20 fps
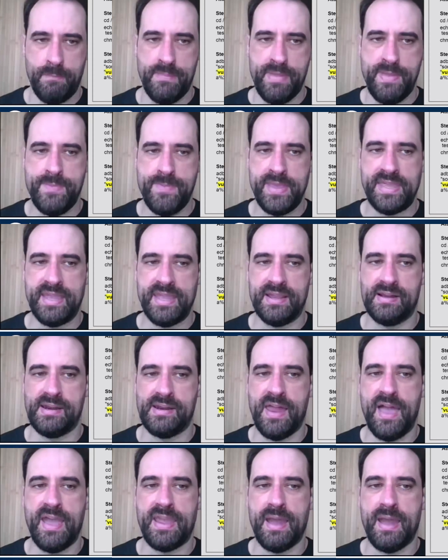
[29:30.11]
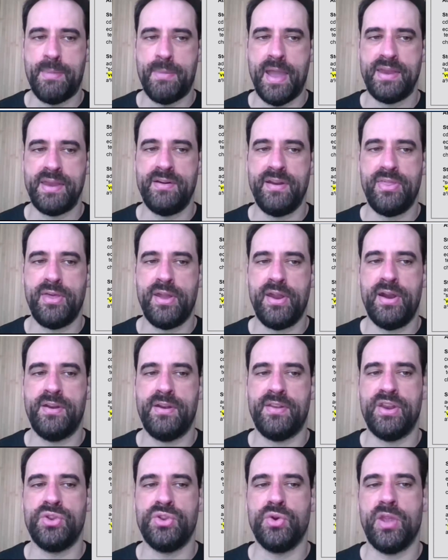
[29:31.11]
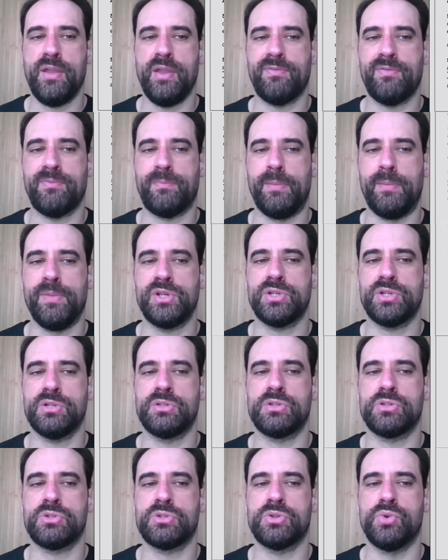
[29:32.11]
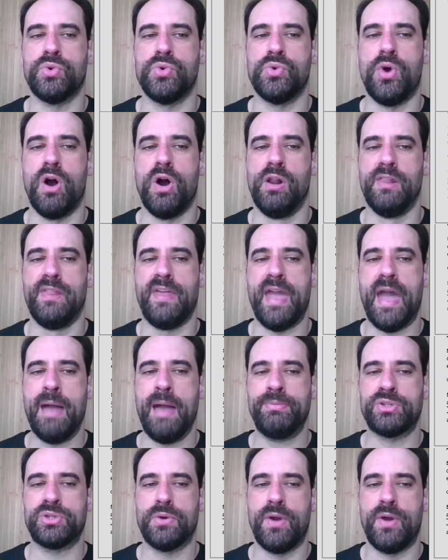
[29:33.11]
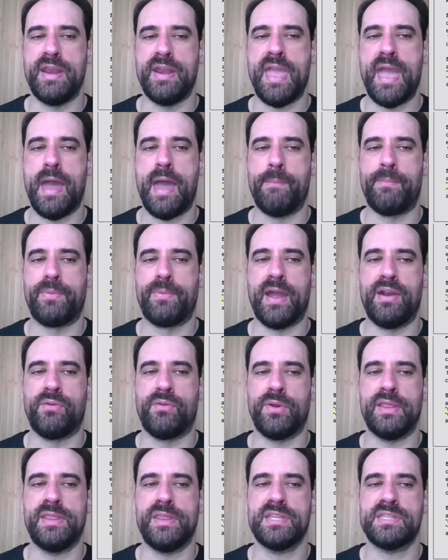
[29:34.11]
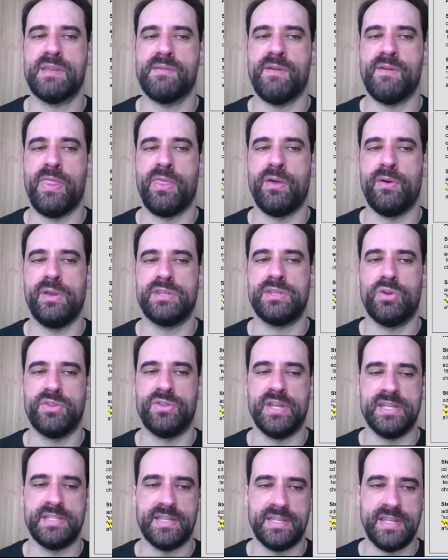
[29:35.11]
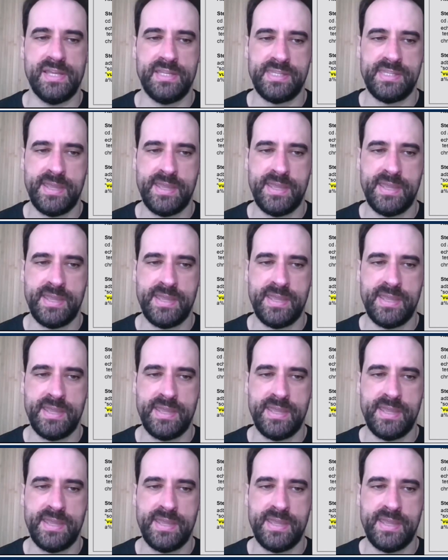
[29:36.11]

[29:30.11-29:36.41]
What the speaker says: mimicking like a binary there. Then you give permissions to all the apps. So any app can read this, even though it's on data.